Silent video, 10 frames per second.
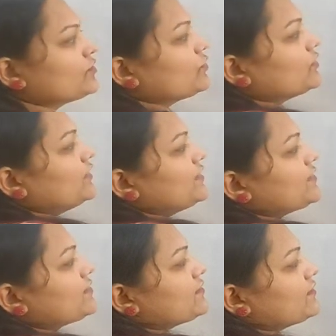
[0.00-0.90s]
So
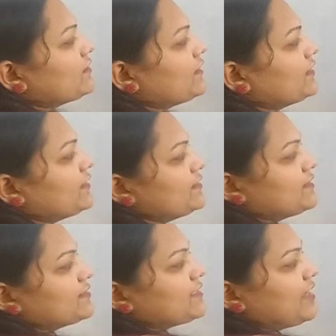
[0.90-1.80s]
this, in
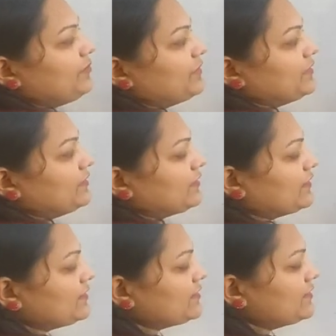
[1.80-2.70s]
this example,
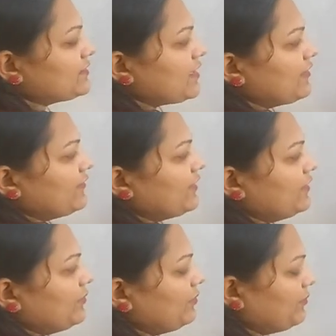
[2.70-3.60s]
this is
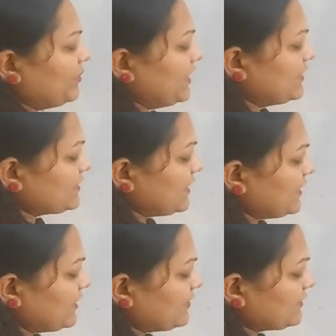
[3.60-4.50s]
our base
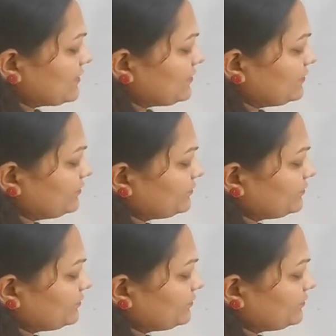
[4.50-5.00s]
address.